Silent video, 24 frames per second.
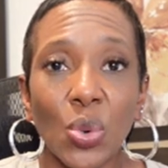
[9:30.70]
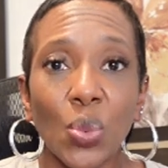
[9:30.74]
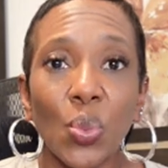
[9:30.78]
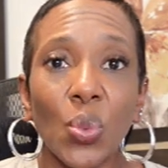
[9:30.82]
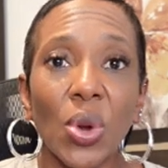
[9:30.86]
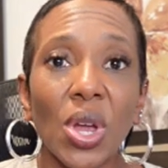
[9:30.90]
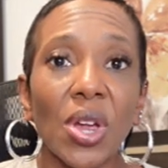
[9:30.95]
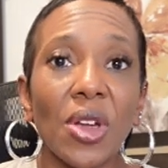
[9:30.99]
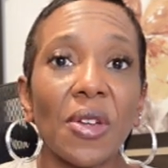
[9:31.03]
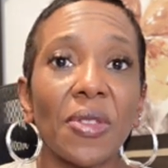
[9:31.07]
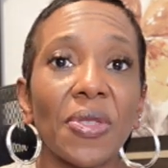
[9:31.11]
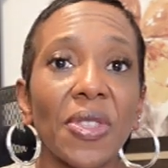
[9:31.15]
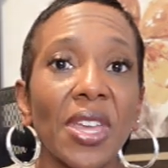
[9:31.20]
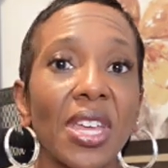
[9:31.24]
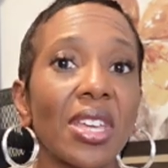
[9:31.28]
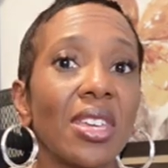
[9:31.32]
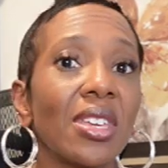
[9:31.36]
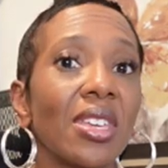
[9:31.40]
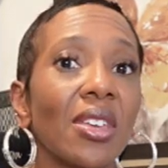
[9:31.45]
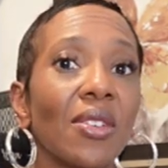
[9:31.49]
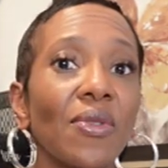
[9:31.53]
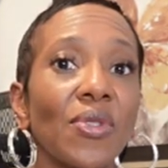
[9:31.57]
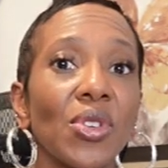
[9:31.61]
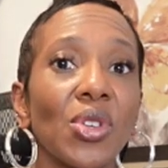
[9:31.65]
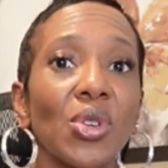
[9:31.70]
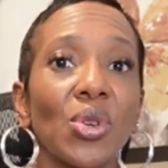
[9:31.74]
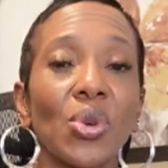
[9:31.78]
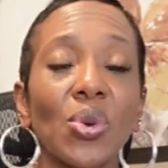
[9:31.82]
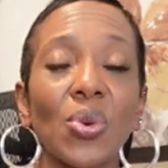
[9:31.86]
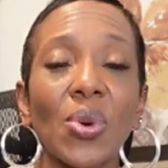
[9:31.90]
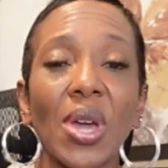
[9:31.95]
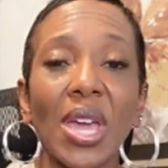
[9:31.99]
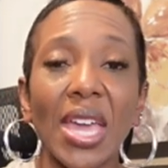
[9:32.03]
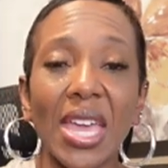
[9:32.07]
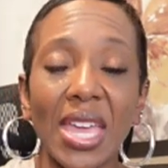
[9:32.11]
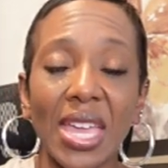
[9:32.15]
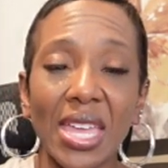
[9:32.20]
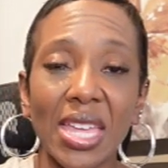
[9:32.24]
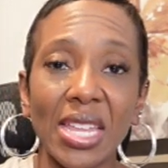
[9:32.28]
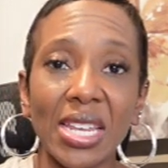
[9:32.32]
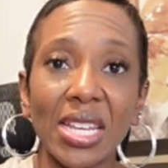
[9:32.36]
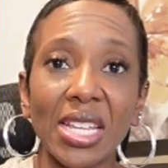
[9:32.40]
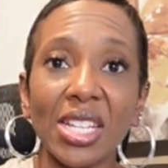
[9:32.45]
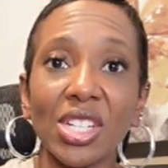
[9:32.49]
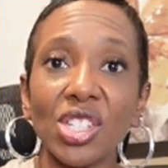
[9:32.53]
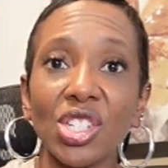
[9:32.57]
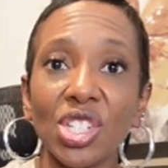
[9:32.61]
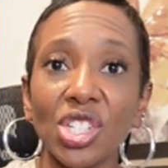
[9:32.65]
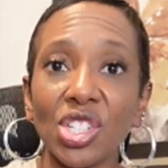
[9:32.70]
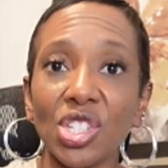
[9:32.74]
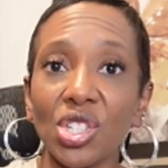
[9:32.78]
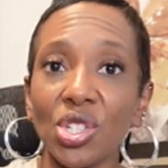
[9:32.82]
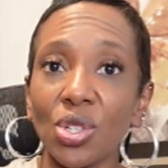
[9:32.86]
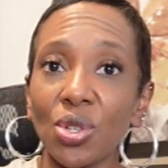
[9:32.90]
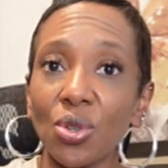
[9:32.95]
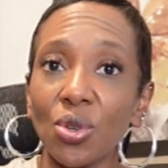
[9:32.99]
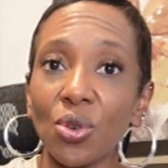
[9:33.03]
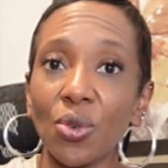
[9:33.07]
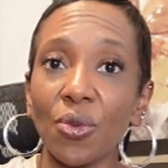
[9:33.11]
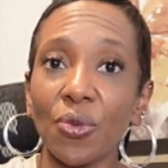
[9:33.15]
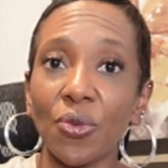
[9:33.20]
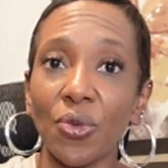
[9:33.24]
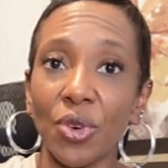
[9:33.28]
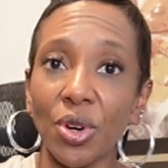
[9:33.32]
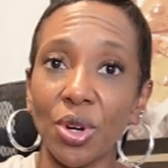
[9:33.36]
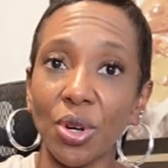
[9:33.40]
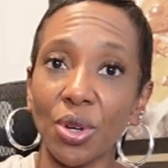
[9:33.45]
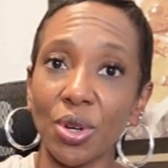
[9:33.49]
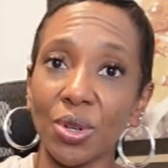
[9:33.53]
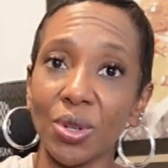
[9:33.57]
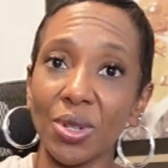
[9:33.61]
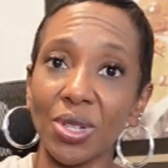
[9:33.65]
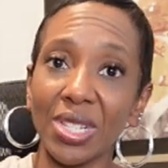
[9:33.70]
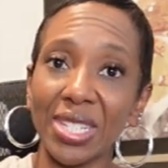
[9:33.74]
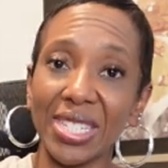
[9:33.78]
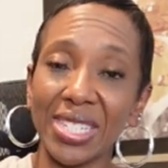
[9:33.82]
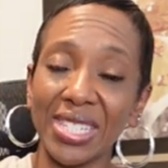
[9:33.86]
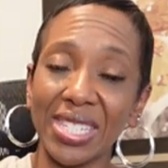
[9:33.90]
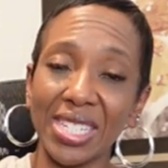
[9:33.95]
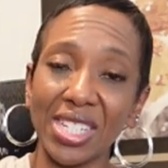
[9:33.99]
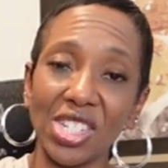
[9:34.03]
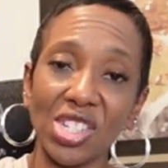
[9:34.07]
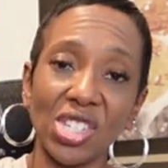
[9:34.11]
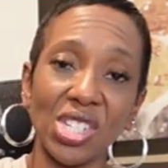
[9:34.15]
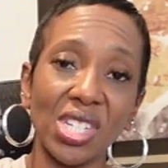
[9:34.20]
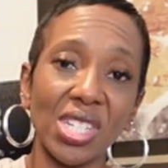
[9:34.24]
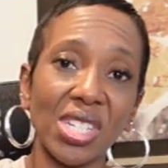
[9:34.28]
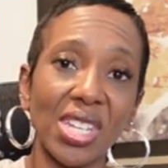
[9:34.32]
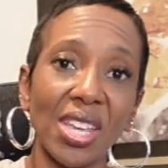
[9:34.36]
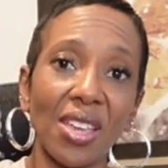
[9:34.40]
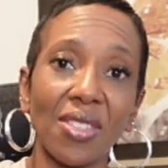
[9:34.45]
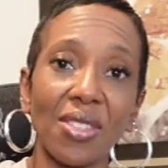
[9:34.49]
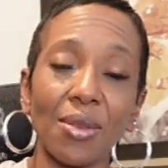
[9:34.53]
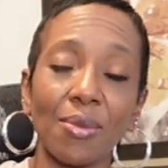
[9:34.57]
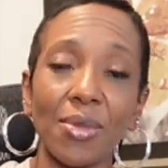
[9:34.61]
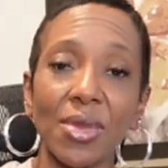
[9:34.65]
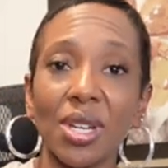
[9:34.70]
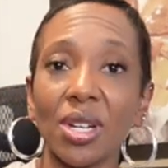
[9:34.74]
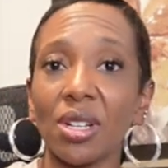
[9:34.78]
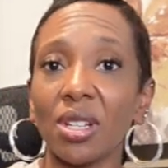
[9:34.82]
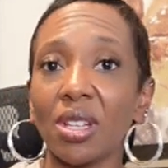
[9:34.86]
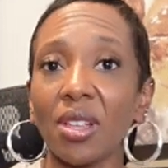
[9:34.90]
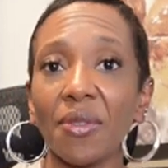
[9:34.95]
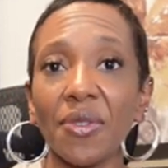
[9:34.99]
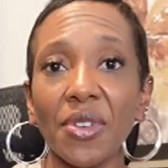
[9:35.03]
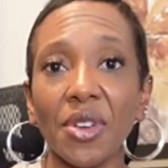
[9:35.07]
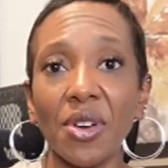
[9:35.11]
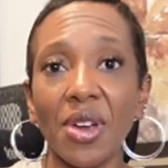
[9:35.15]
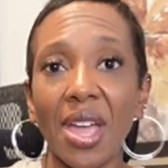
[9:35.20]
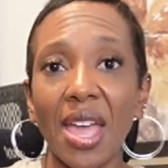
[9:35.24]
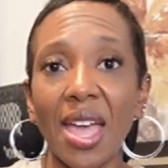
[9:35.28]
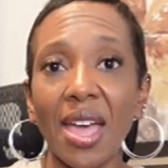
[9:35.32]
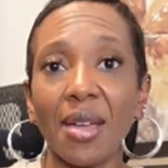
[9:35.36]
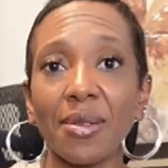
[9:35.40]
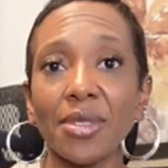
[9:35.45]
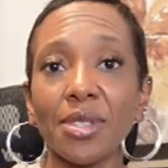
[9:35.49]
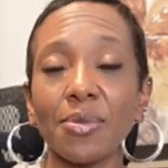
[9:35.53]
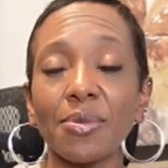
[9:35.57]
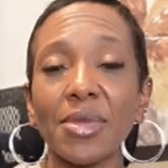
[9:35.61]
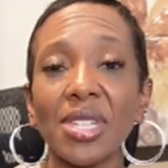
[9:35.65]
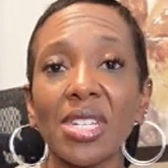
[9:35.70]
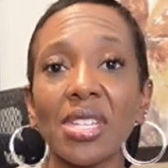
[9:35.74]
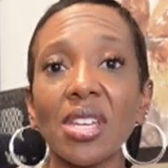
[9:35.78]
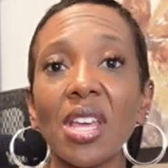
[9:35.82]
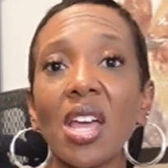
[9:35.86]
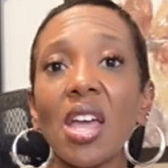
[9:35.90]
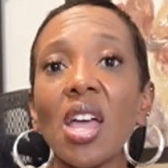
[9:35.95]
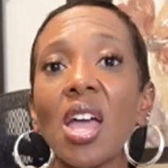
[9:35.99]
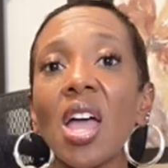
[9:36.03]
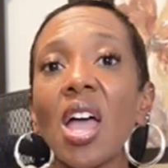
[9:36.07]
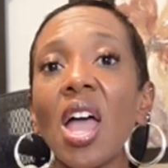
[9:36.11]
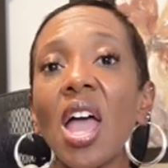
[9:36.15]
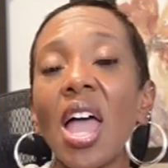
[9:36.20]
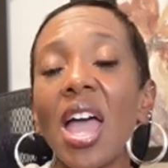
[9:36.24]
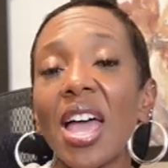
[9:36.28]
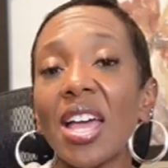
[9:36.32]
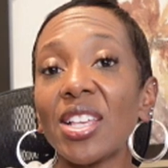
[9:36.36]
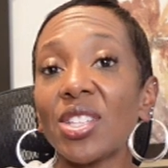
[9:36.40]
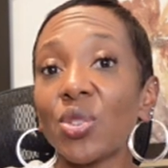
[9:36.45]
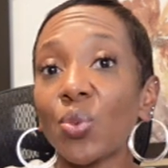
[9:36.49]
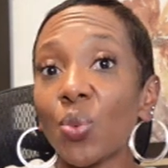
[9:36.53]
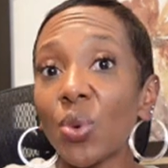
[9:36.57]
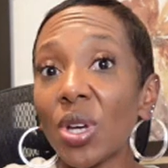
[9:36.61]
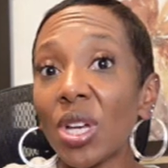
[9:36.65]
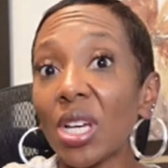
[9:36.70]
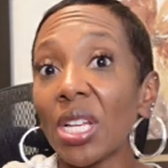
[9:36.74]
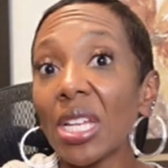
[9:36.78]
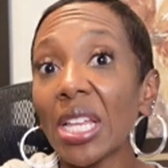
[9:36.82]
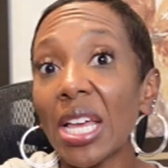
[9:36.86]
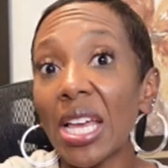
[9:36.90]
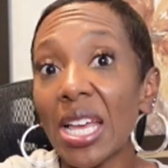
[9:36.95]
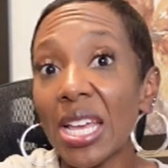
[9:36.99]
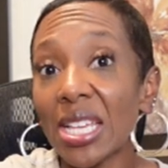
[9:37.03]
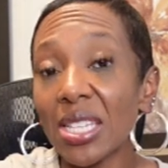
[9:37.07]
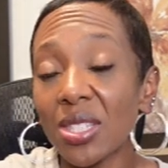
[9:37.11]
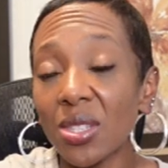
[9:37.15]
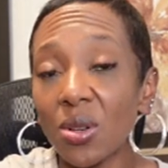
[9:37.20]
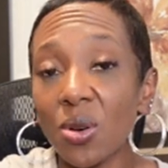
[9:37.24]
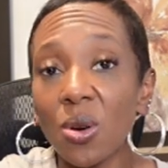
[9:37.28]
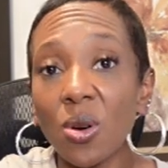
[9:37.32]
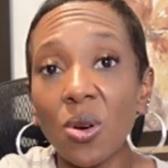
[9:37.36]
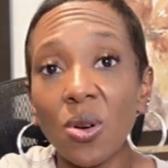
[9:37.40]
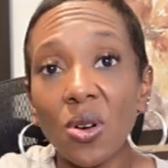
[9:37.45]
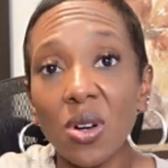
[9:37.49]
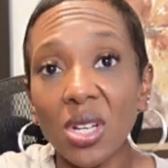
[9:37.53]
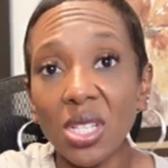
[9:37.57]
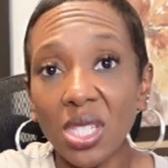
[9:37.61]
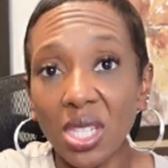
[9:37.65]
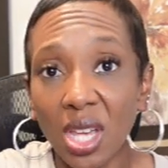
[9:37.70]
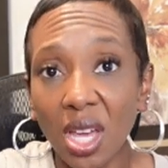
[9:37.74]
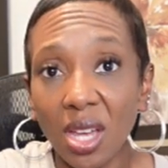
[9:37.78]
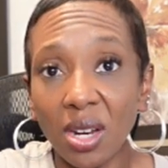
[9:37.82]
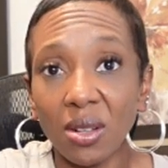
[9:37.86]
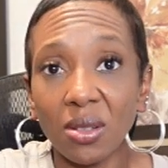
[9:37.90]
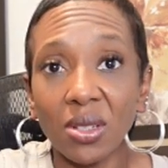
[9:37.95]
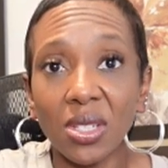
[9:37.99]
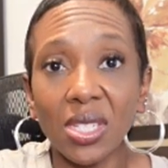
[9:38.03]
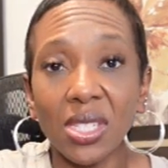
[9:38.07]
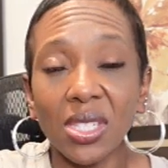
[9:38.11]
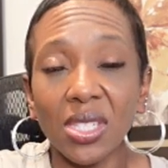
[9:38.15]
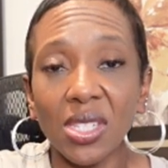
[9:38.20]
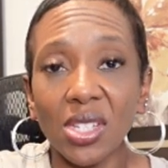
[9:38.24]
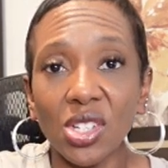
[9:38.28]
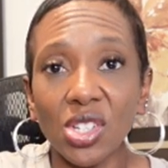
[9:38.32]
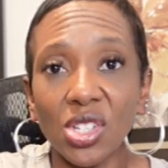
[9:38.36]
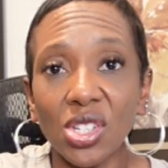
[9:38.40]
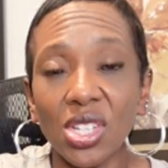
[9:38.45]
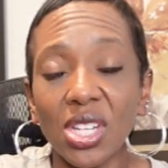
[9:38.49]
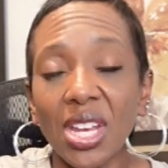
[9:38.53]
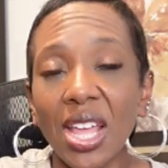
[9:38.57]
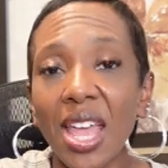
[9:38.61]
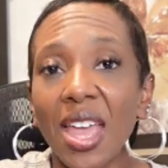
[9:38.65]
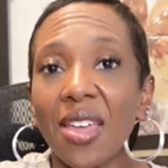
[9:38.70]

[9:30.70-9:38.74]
where they give you an additional vertical incision down the middle of your abdomen as well as the horizontal incision.